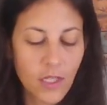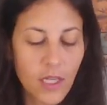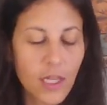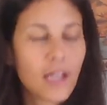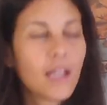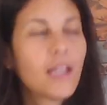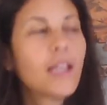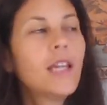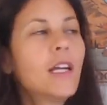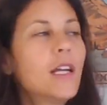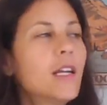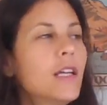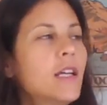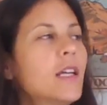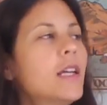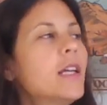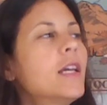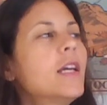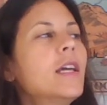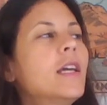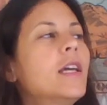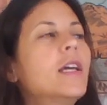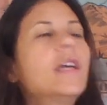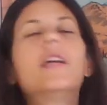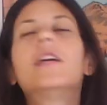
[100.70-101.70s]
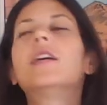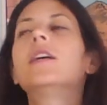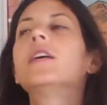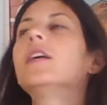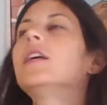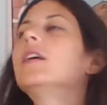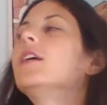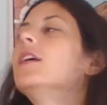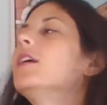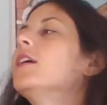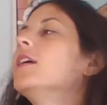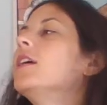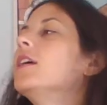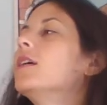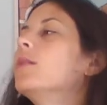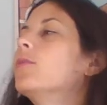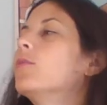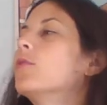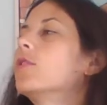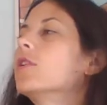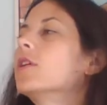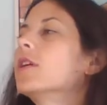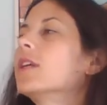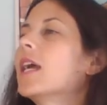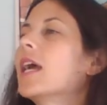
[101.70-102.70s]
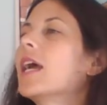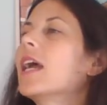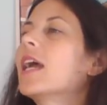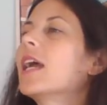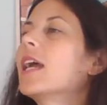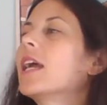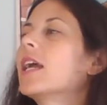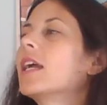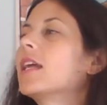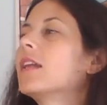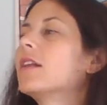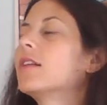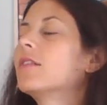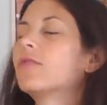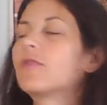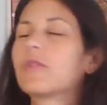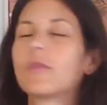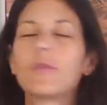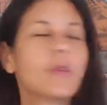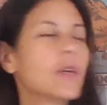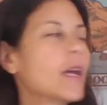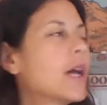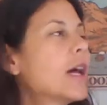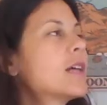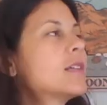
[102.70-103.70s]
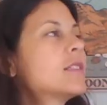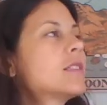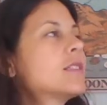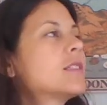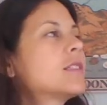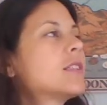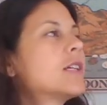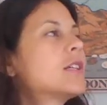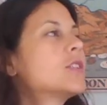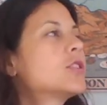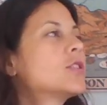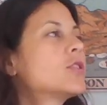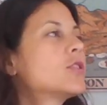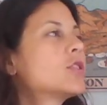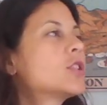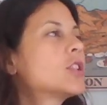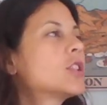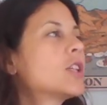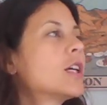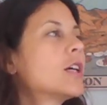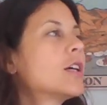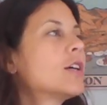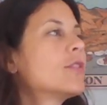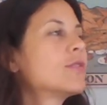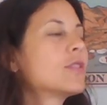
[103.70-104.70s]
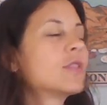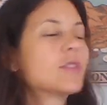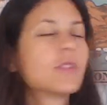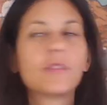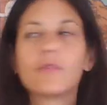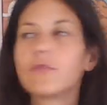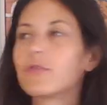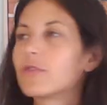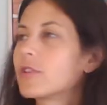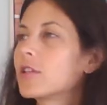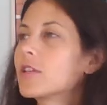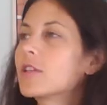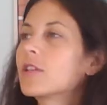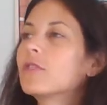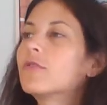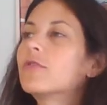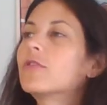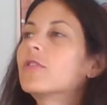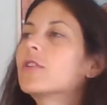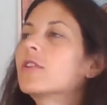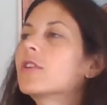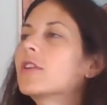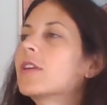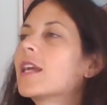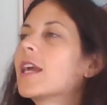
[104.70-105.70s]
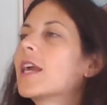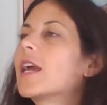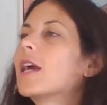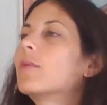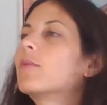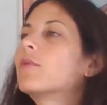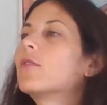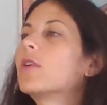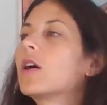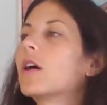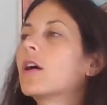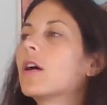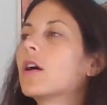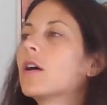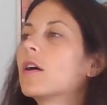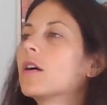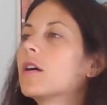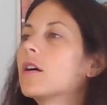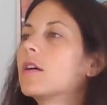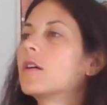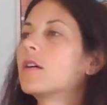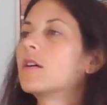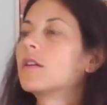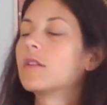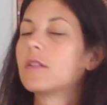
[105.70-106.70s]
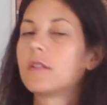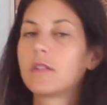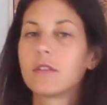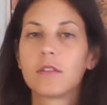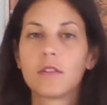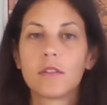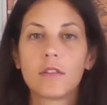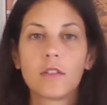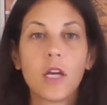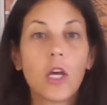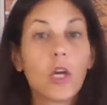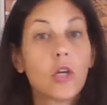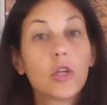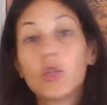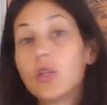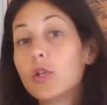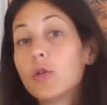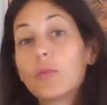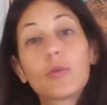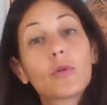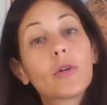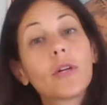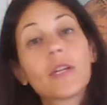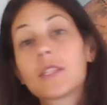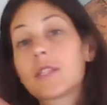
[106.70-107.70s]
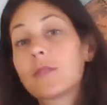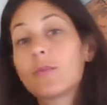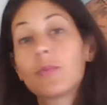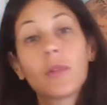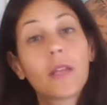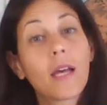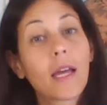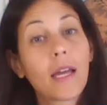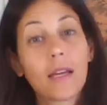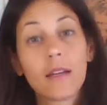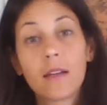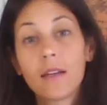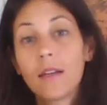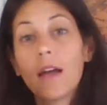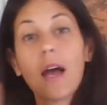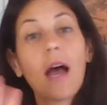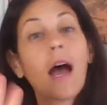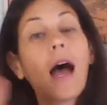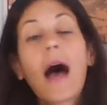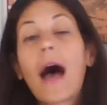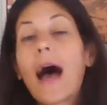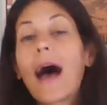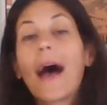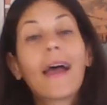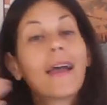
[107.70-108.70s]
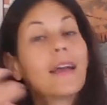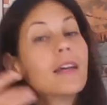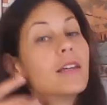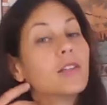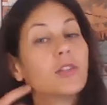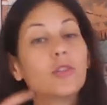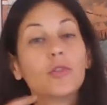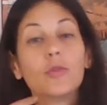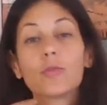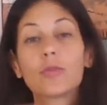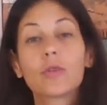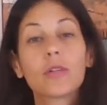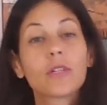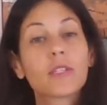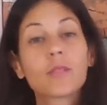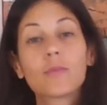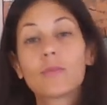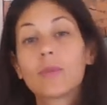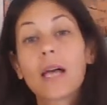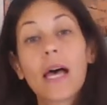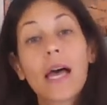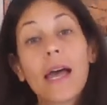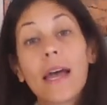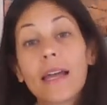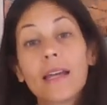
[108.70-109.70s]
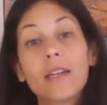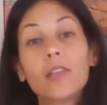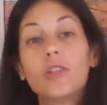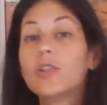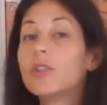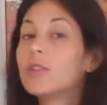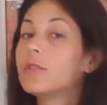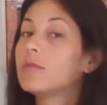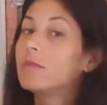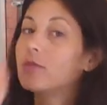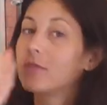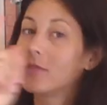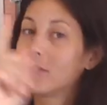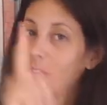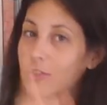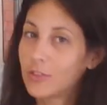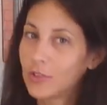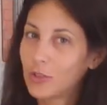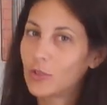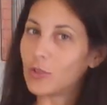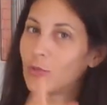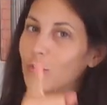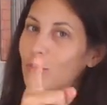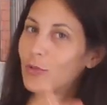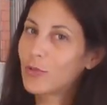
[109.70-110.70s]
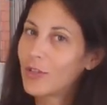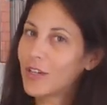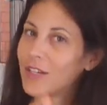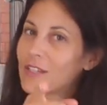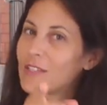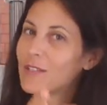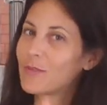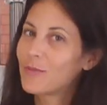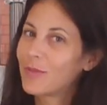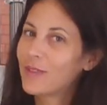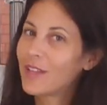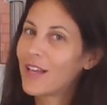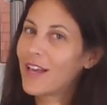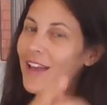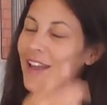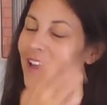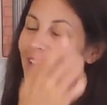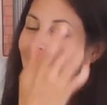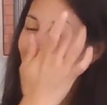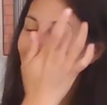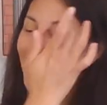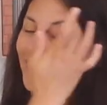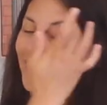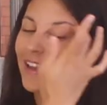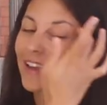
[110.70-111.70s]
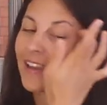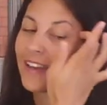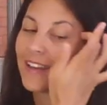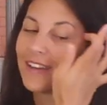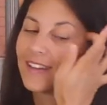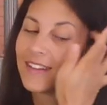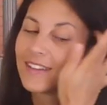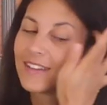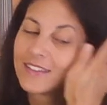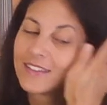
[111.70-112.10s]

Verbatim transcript: Here he, here he, Morgane from the existential shift is in front of her camera. You press play. Uh, you press play. You, you press play.